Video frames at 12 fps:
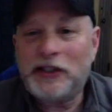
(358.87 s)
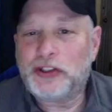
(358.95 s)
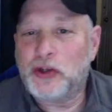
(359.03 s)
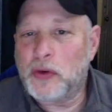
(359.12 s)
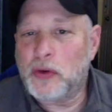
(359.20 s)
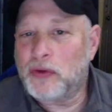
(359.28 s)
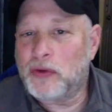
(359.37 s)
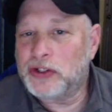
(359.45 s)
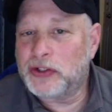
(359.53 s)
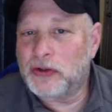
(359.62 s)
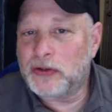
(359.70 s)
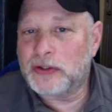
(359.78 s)
2
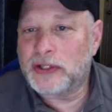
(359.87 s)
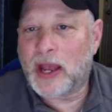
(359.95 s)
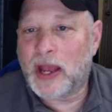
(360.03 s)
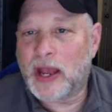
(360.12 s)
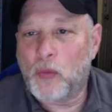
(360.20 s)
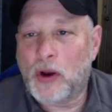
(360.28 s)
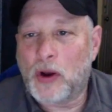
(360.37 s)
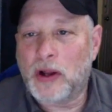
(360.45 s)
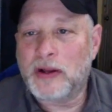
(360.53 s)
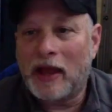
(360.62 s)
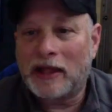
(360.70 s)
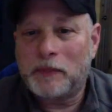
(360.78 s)
originals and
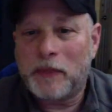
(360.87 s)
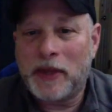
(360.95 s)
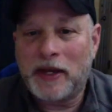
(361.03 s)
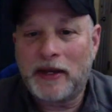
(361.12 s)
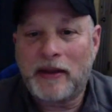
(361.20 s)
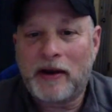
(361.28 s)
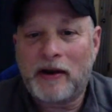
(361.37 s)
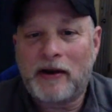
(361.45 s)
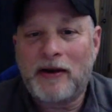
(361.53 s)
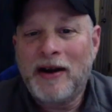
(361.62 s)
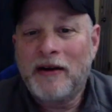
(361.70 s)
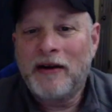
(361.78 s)
1 that's been in
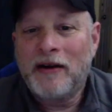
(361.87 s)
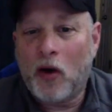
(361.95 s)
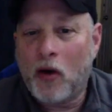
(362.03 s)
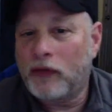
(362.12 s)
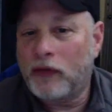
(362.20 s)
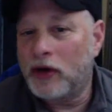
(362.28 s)
there for over a